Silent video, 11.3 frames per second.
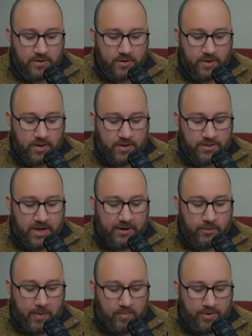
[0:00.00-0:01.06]
9
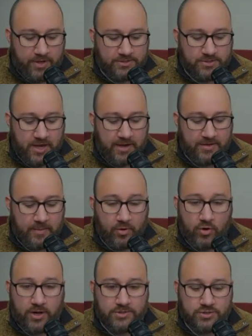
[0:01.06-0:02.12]
Republicans, 8
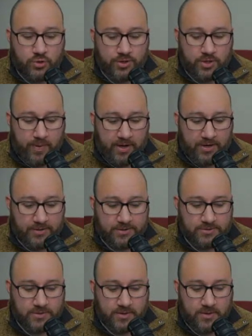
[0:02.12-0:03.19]
Democrats, 2 independents.